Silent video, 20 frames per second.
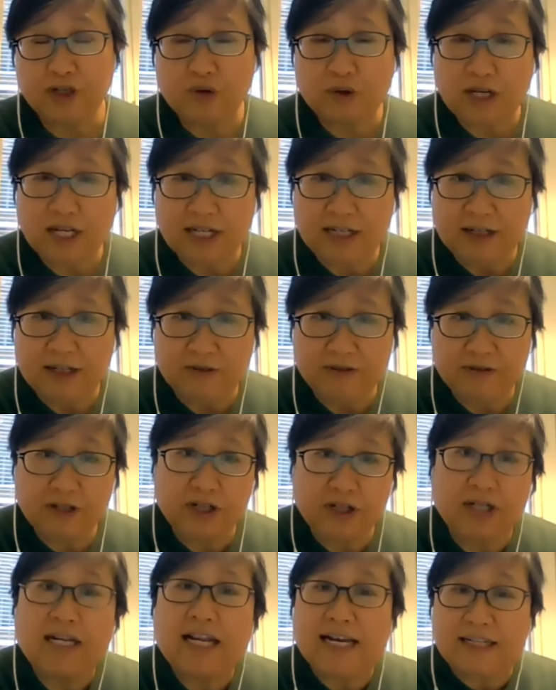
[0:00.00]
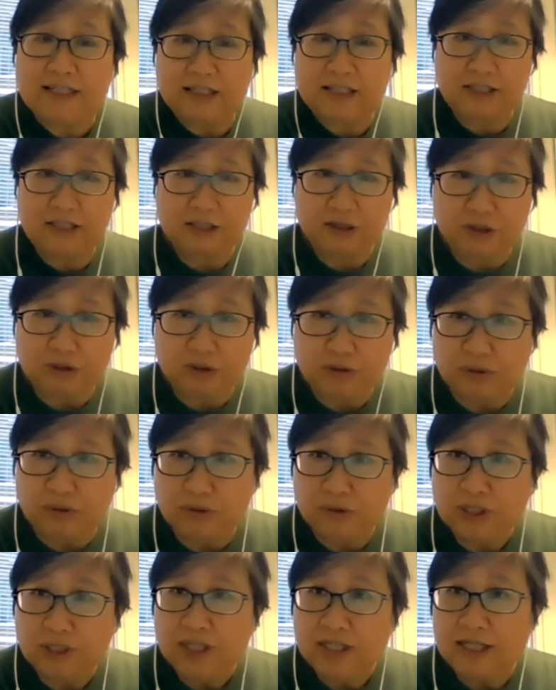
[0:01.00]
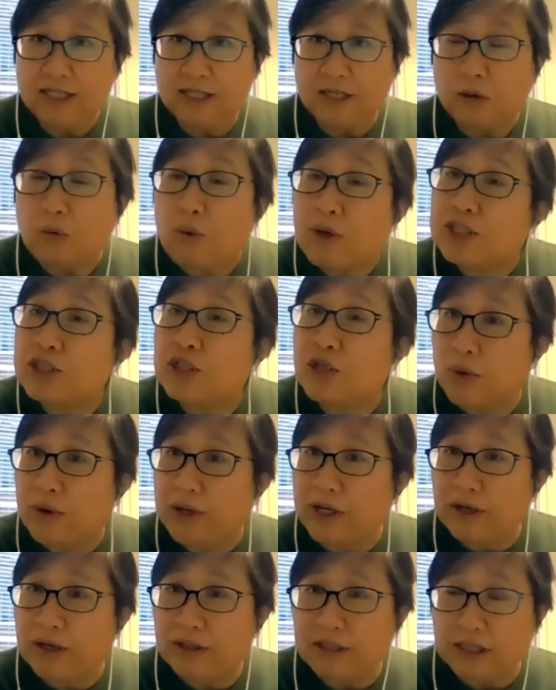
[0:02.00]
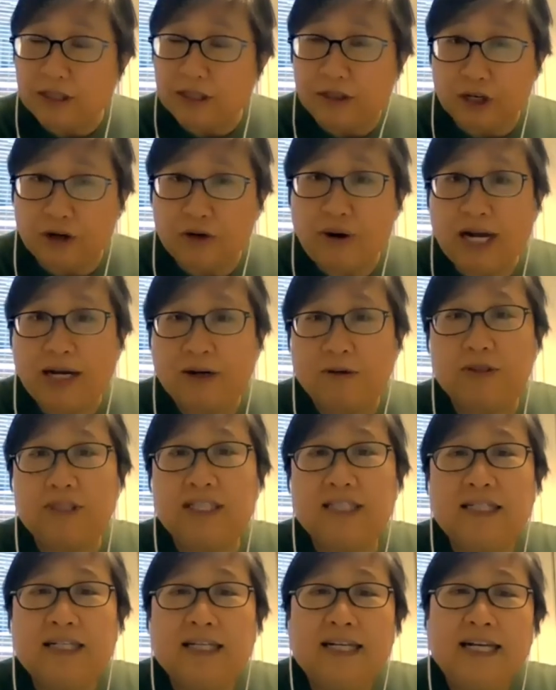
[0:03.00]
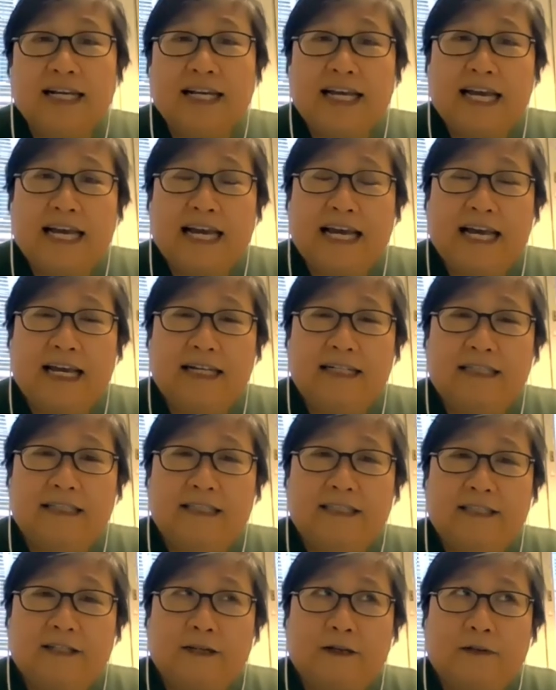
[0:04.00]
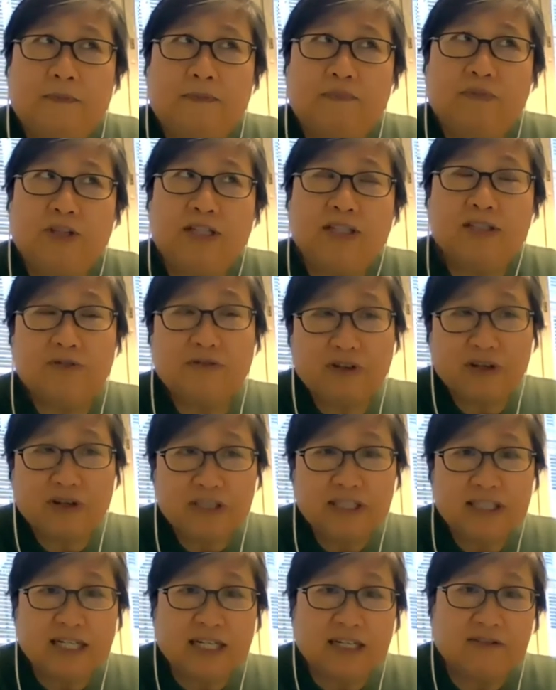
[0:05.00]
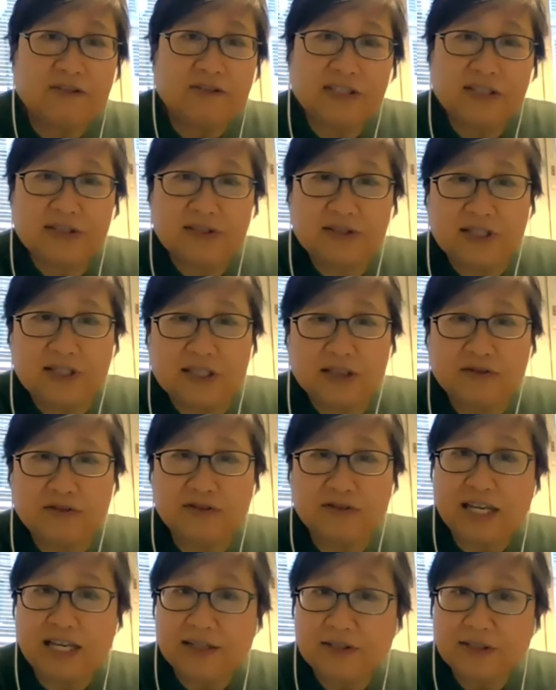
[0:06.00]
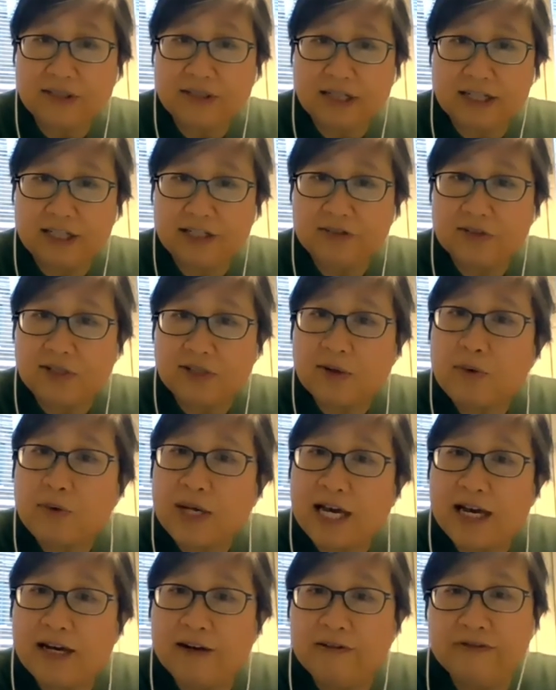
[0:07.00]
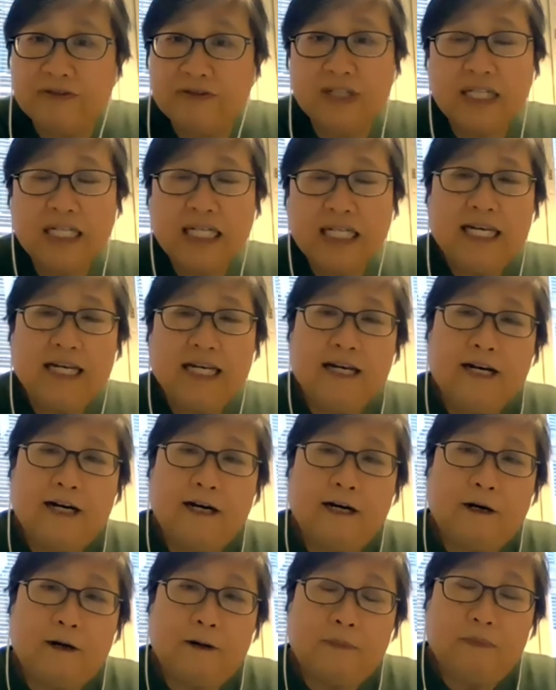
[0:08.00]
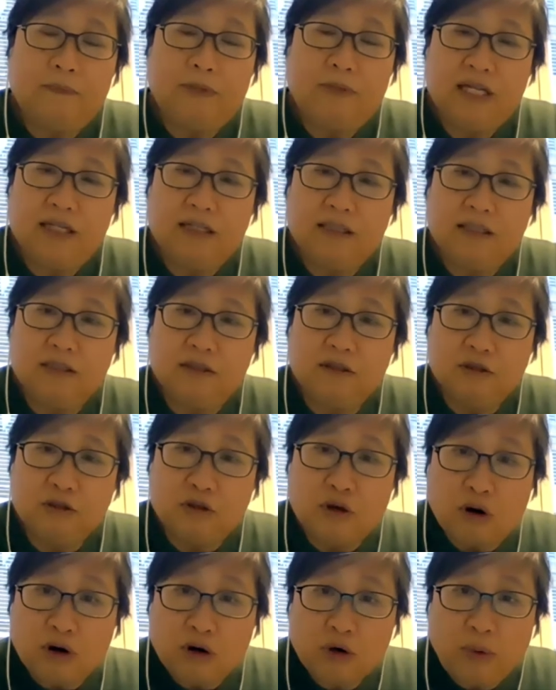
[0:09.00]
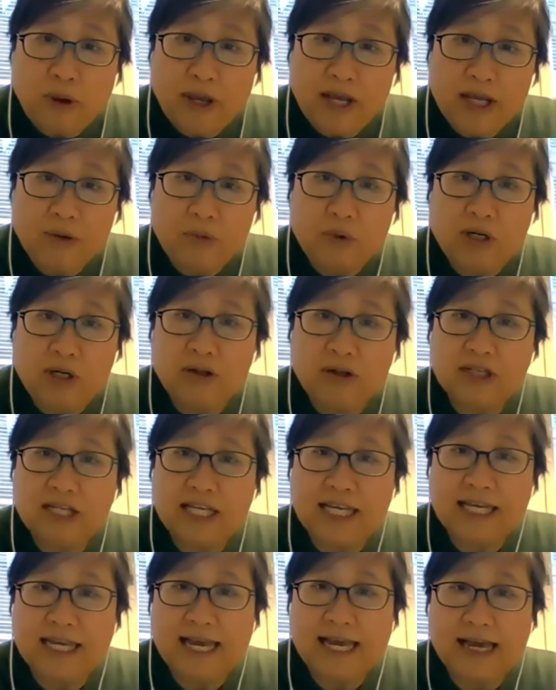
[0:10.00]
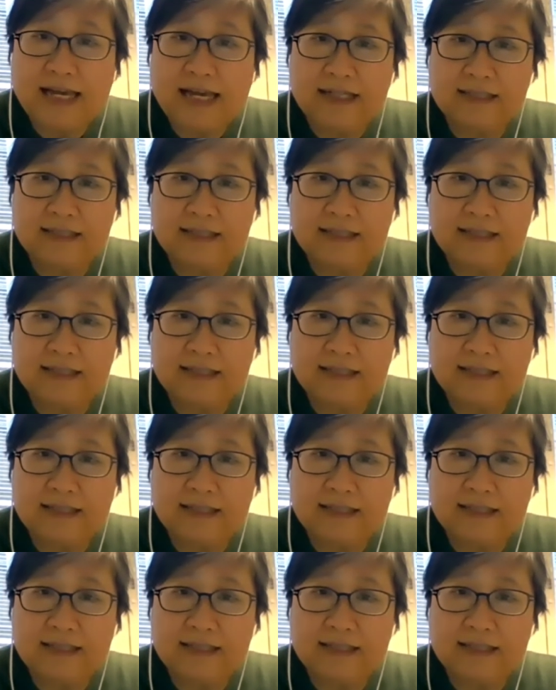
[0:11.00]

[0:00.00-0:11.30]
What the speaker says: kind of connect to what's going on the ground. And it's a very diverse set of case studies that we have. In Norway, we're looking at